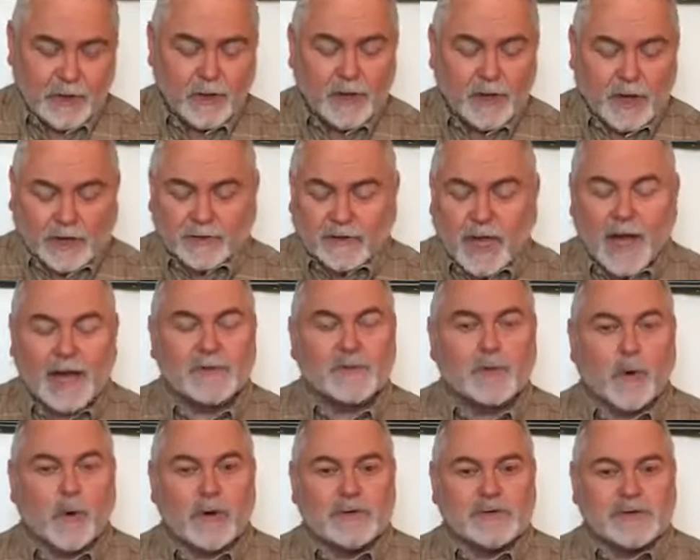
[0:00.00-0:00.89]
And God's
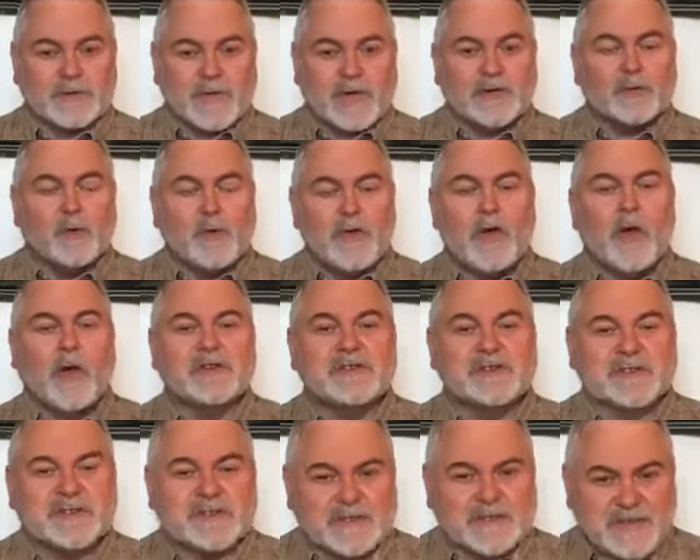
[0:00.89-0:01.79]
Word says we are
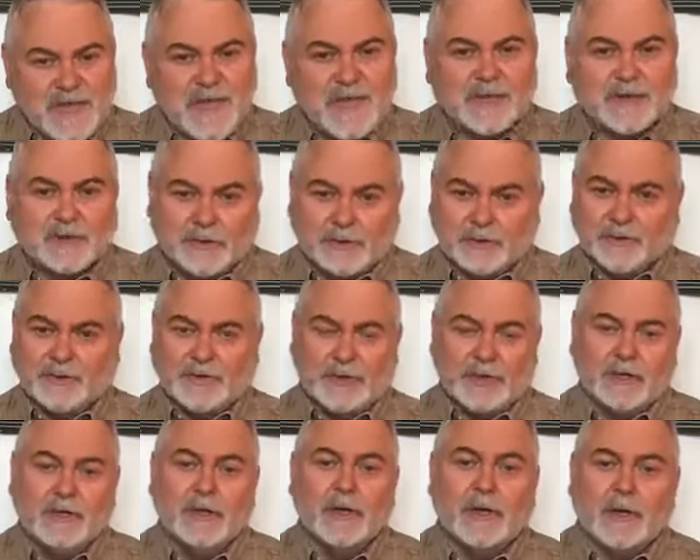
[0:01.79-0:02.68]
sealed
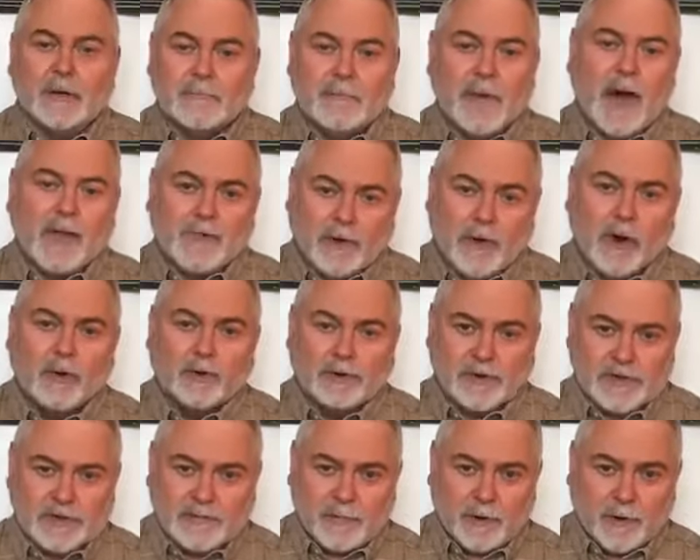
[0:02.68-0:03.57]
by the
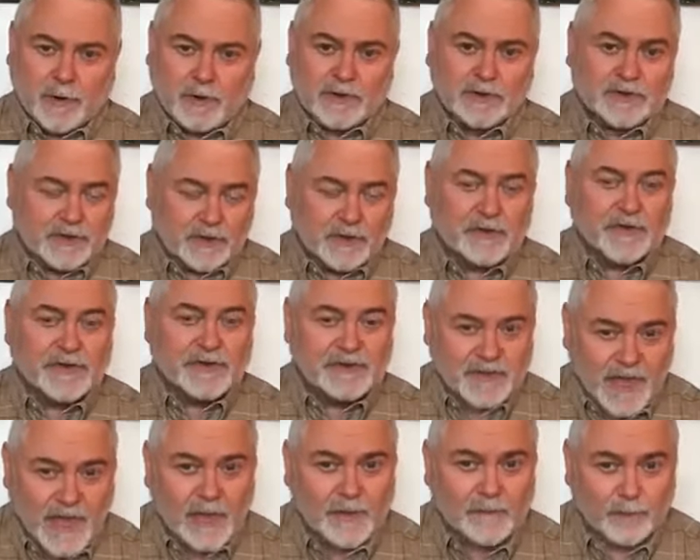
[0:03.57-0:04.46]
Holy Spirit until the
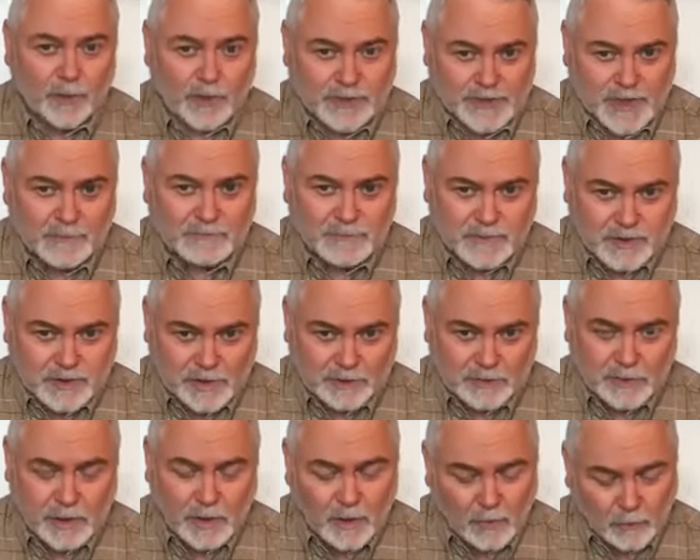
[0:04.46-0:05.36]
day of redemption,
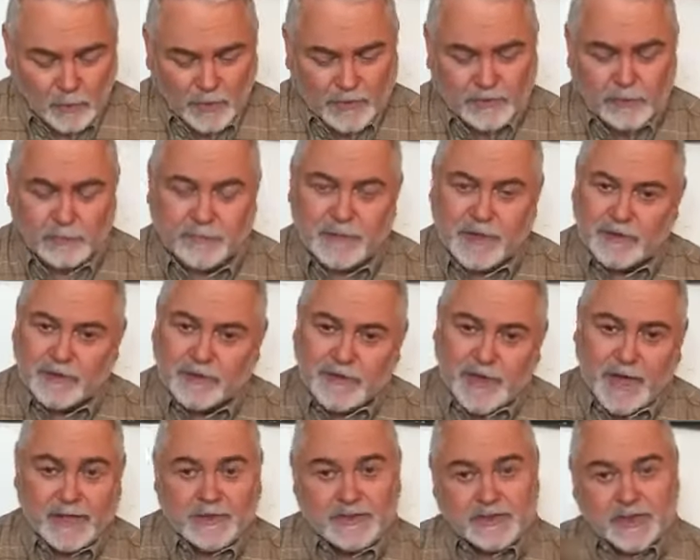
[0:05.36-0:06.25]
which would be the
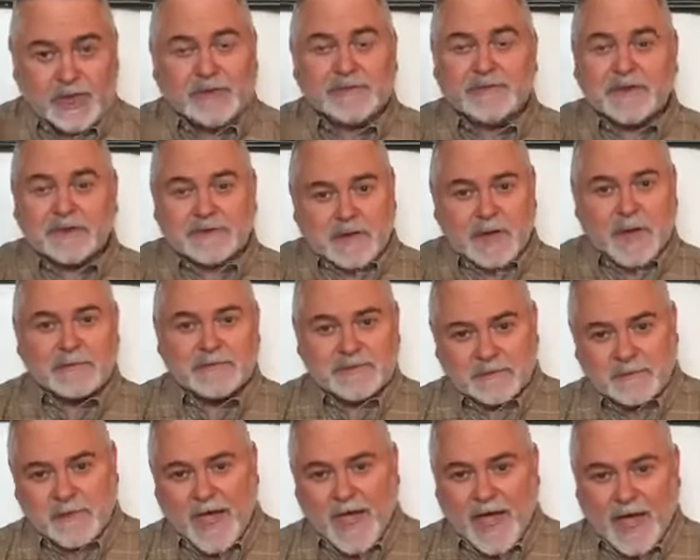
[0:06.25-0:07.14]
day Jesus comes
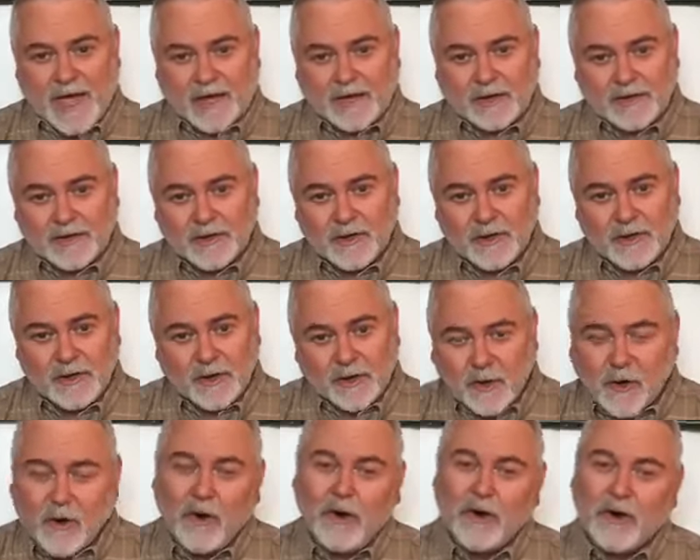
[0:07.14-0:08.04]
back
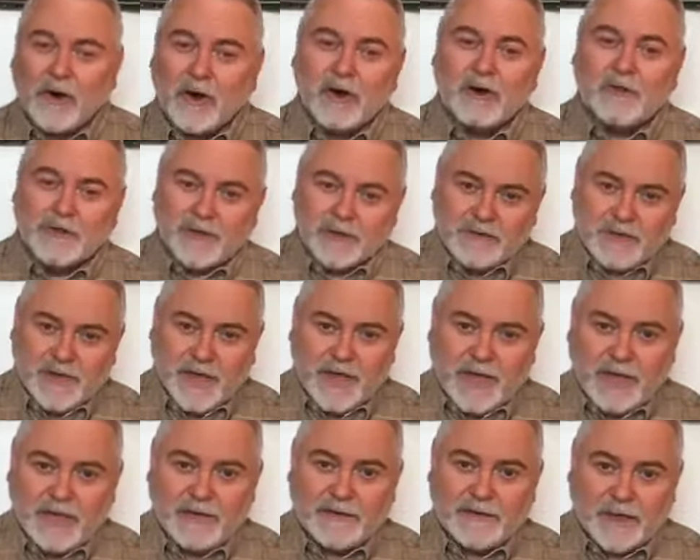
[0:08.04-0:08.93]
or the
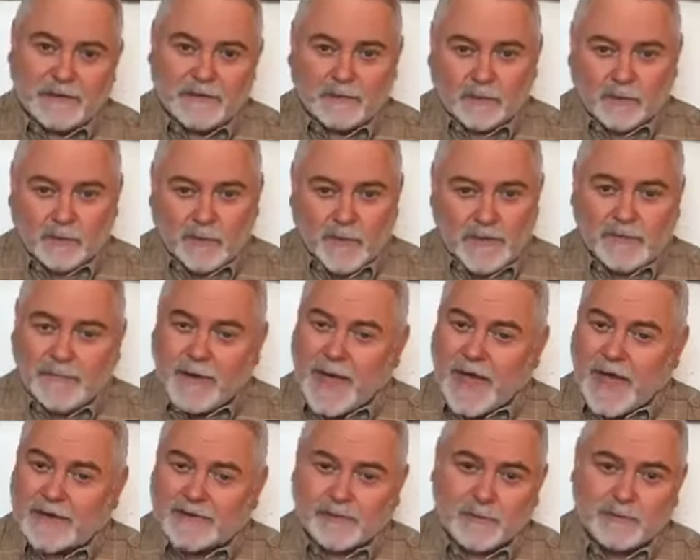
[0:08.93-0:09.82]
day that we
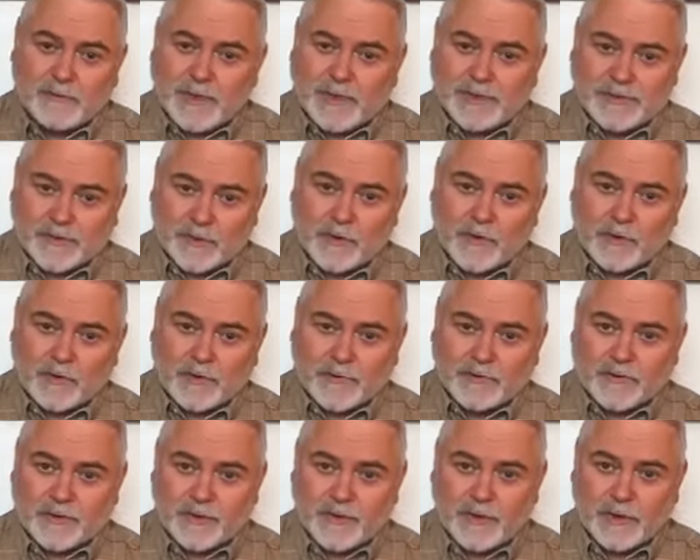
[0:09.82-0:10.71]
pass from this earth
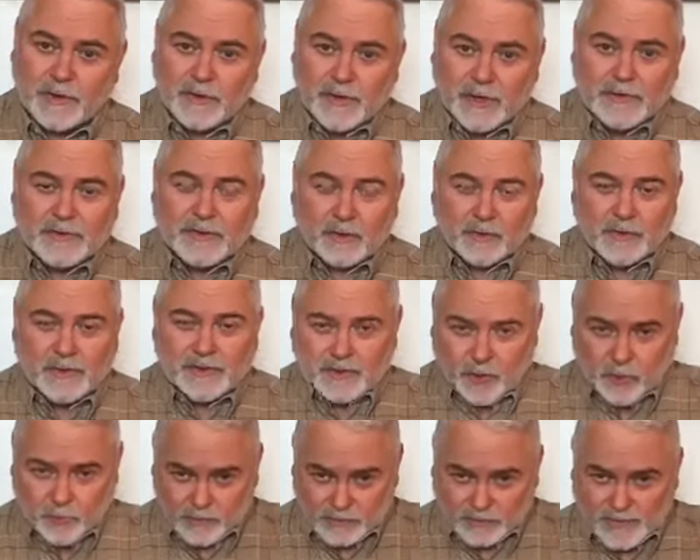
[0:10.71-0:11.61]
into
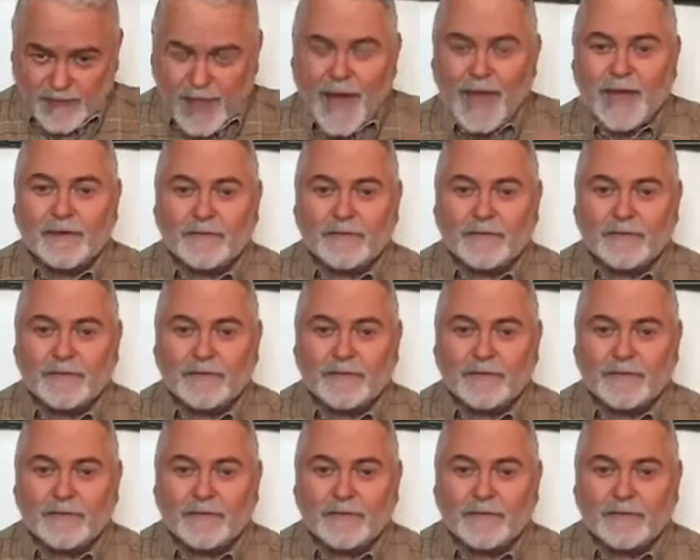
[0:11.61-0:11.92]
eternal life.